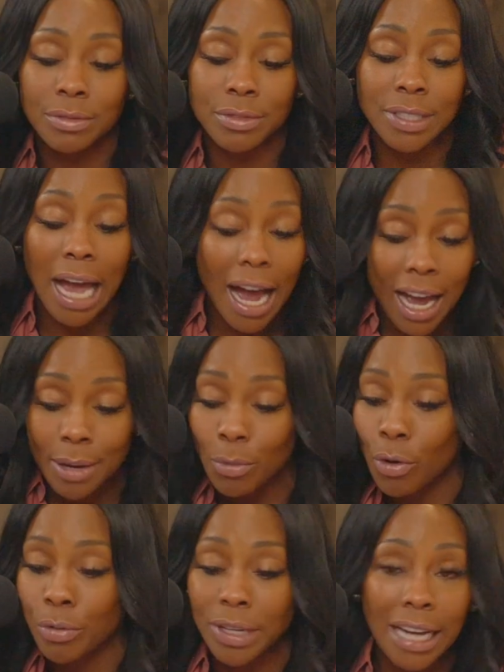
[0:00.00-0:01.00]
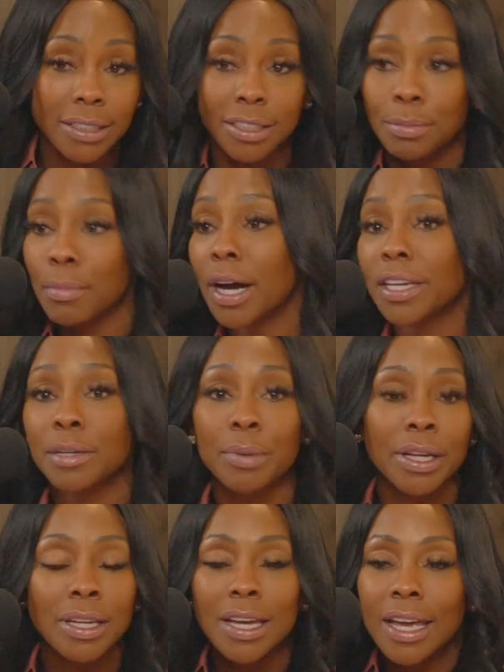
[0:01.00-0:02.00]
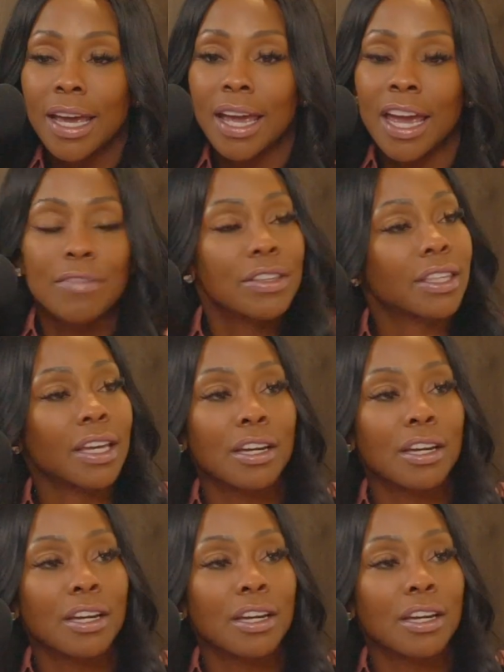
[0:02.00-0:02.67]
time or not just money, but everything